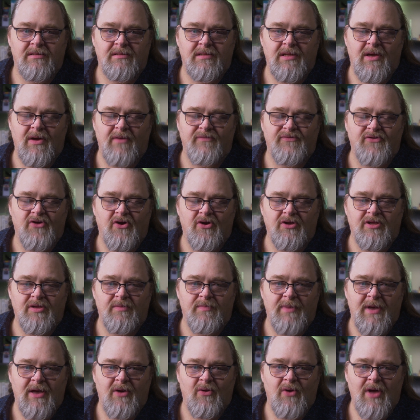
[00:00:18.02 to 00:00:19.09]
Now, I've talked
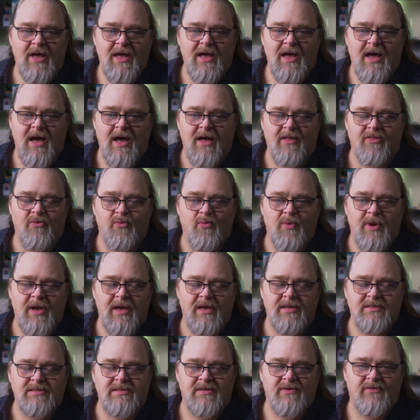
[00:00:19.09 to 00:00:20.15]
about other
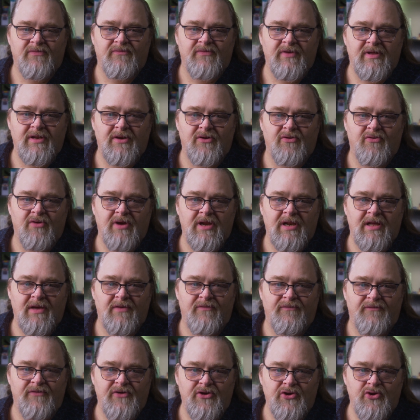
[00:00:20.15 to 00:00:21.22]
ways of
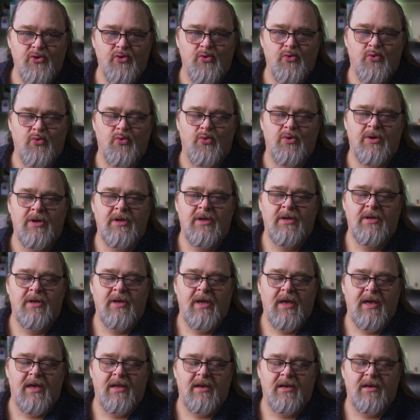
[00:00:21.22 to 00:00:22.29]
integrating Vue
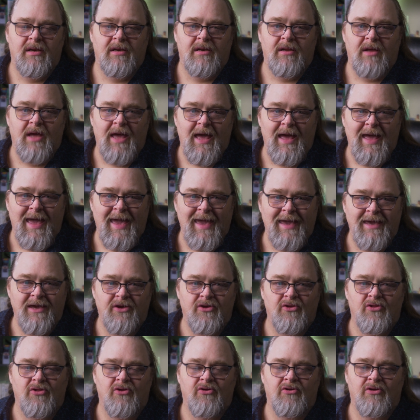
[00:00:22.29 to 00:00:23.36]
and
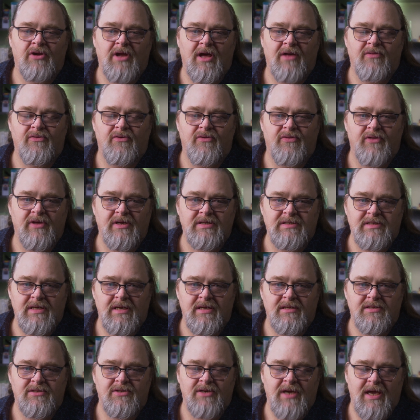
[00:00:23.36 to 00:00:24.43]
Angular and other things
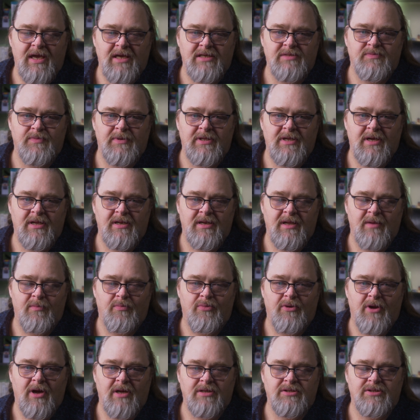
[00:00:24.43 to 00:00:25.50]
into A S P dot NET
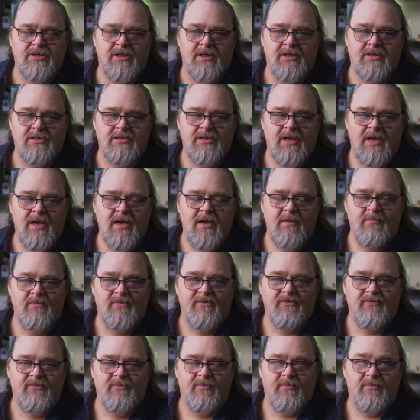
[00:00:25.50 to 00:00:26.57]
projects,
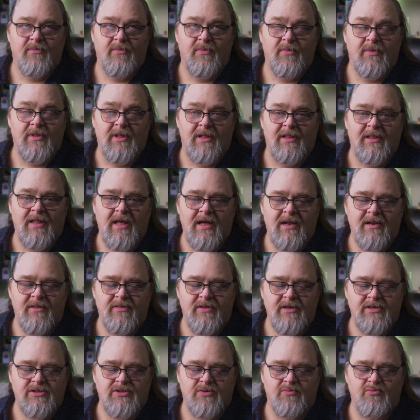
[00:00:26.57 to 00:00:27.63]
but a lot of
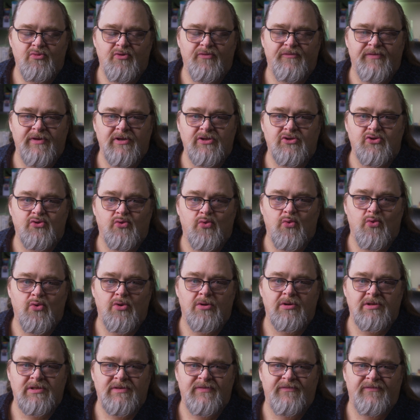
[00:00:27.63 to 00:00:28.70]
these are moving
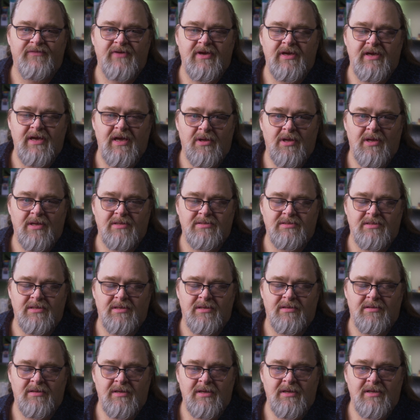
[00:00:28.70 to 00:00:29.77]
towards Vite as
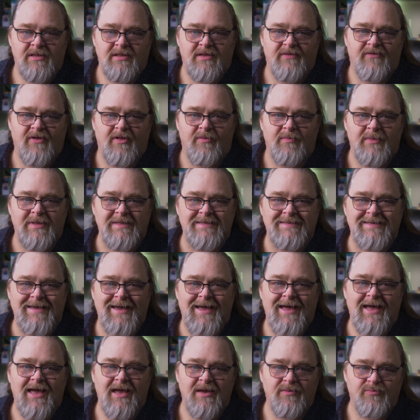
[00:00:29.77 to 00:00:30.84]
a development
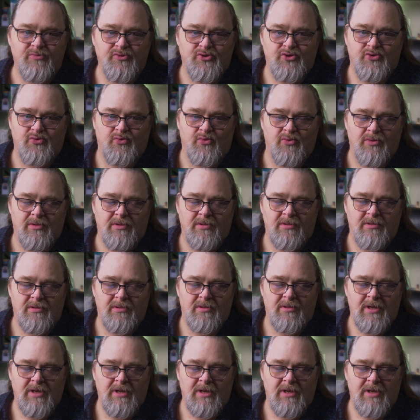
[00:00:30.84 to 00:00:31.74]
time tool.